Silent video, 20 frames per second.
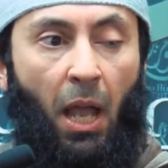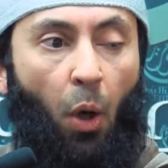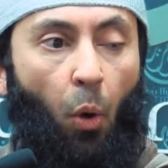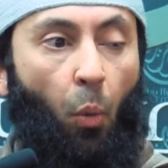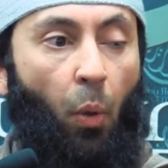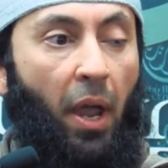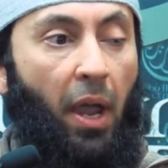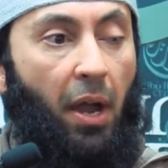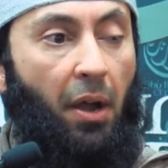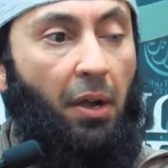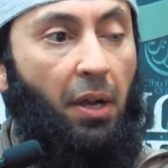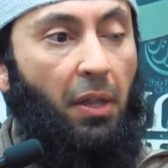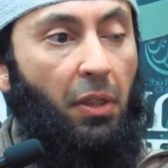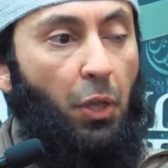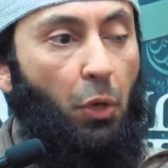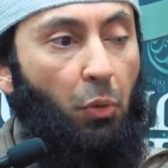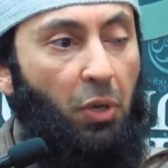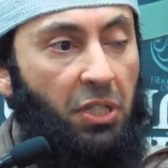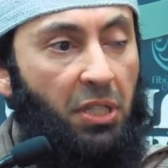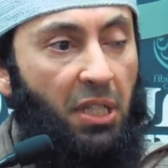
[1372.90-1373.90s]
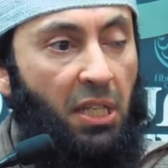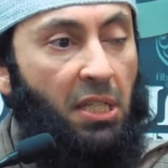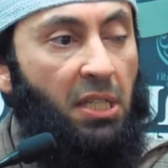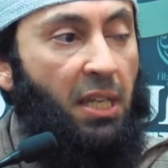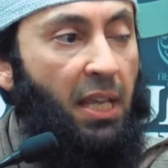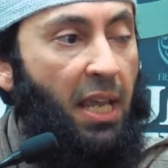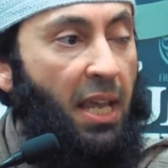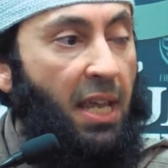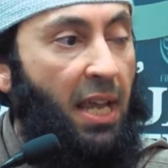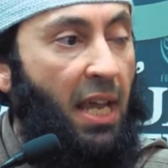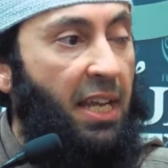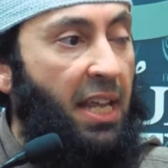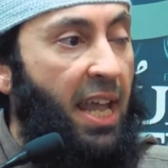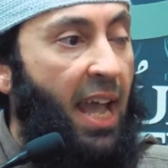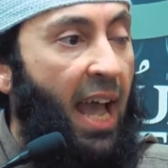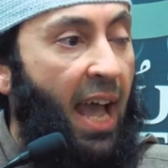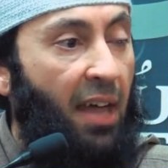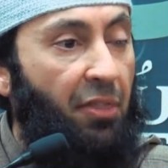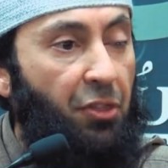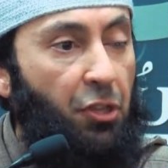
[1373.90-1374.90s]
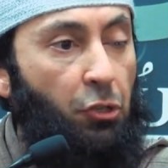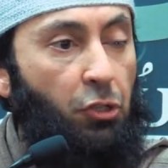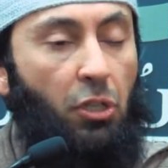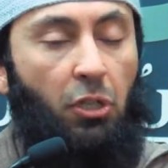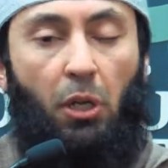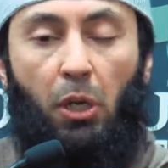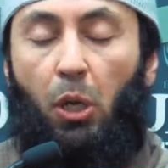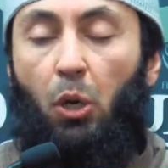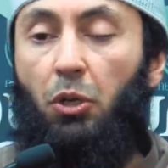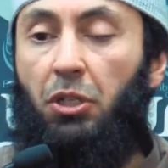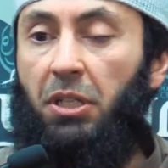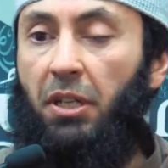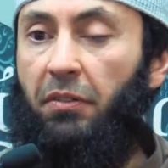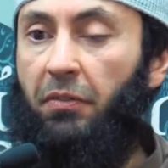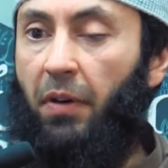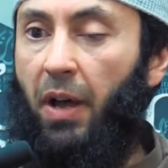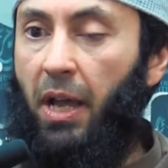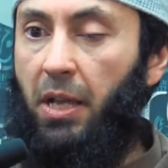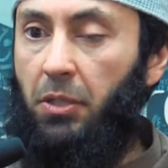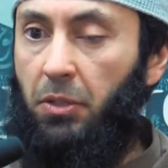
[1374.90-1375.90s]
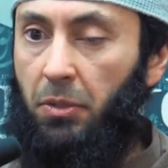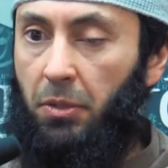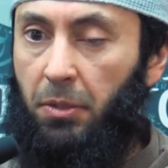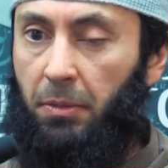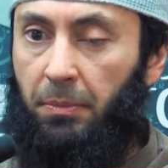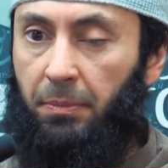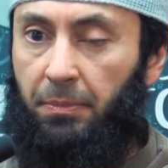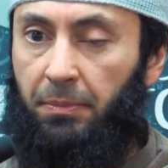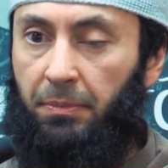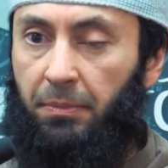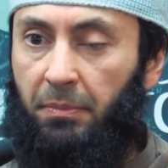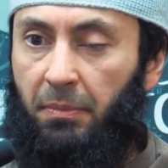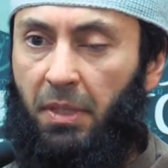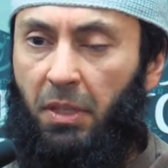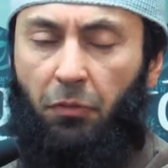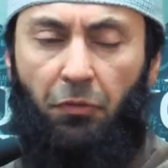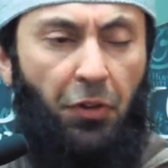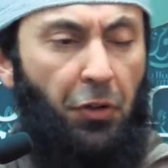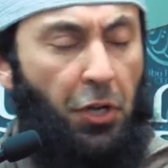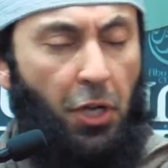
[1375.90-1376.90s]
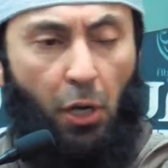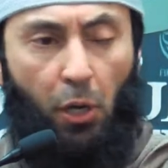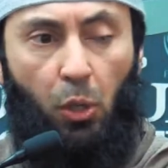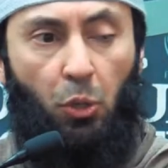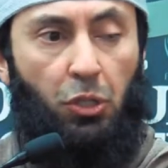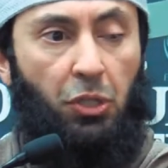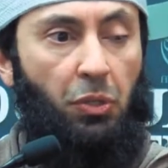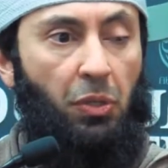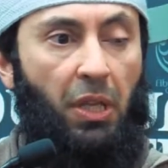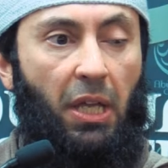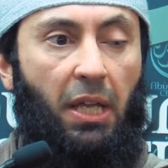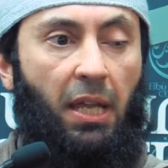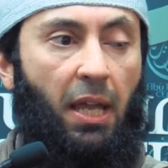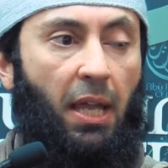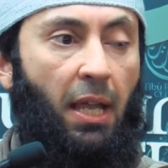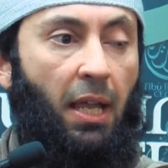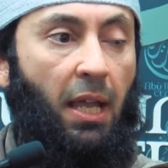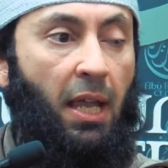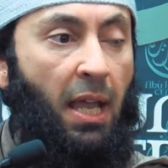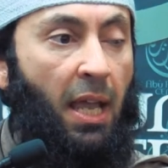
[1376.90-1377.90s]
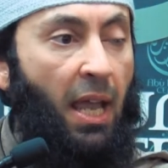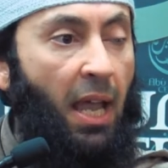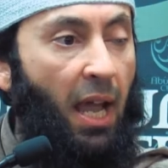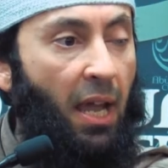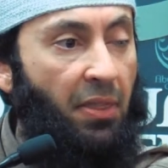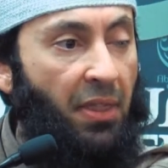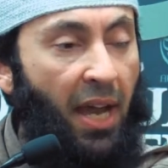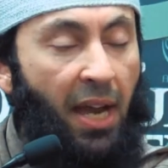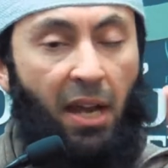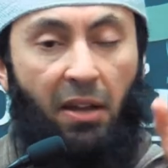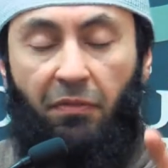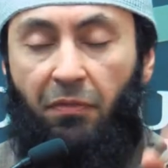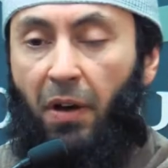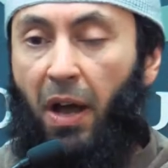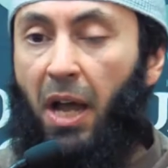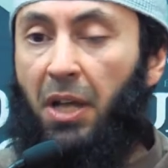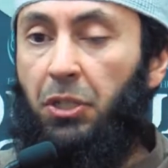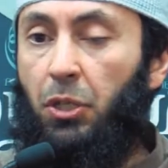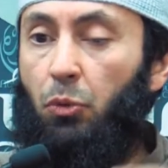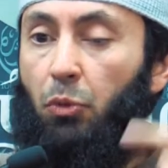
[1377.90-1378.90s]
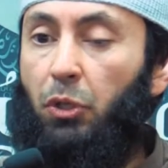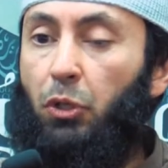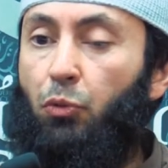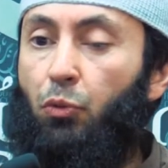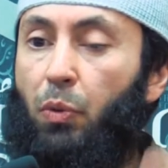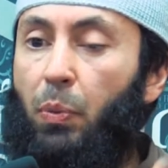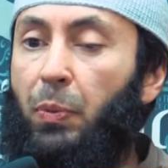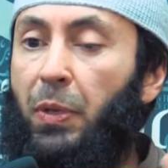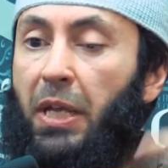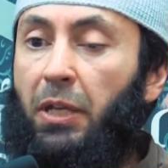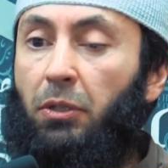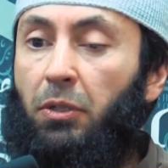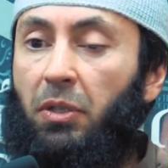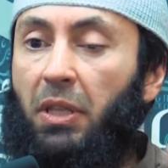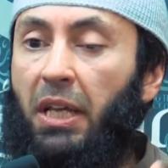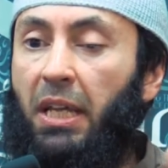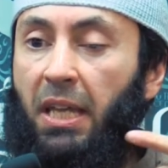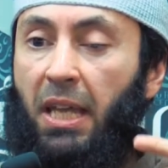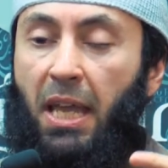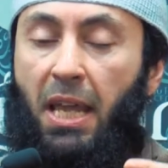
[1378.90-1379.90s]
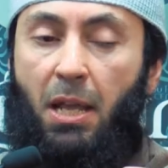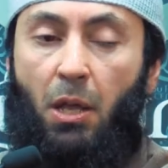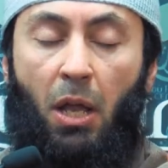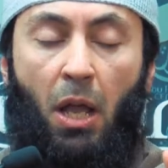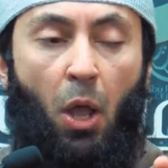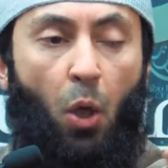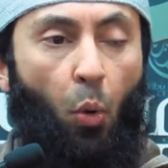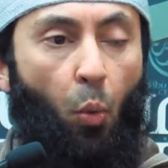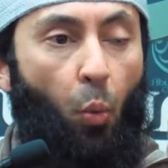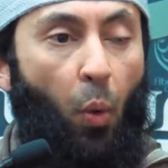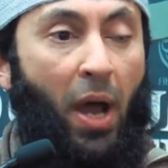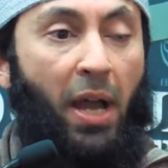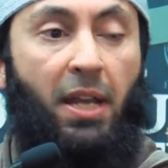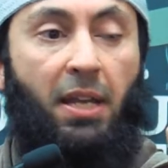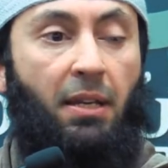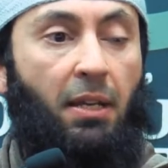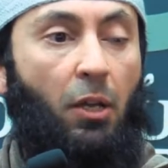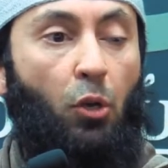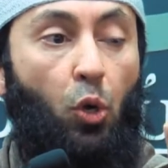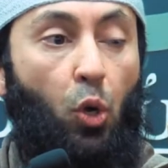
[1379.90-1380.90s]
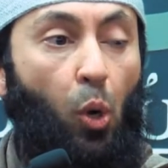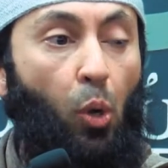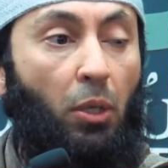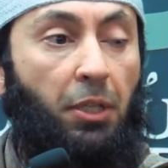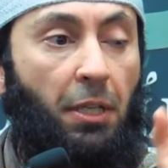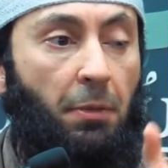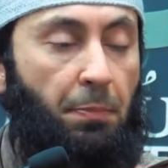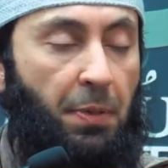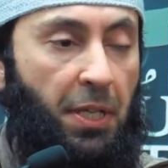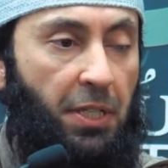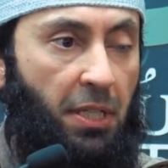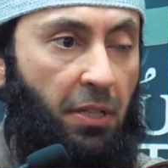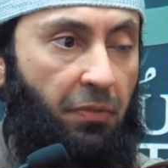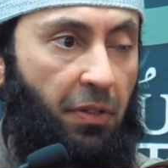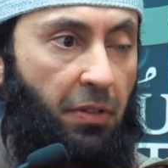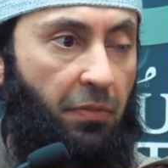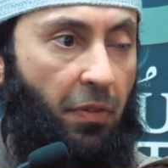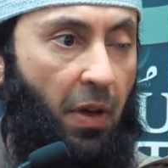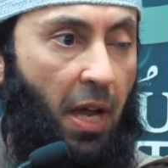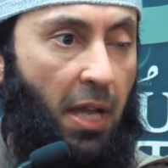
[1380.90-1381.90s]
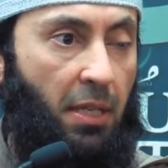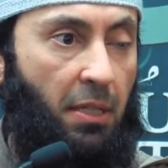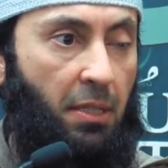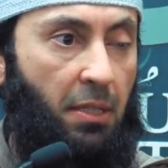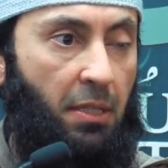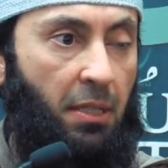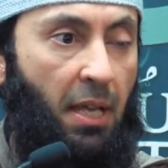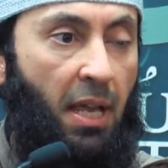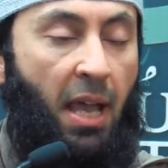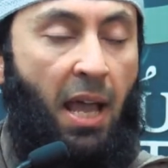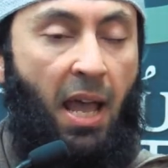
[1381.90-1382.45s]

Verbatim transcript: where there was this king and he had this close advisor very close to the king. And that advisor would repeat to the king one golden piece of advice.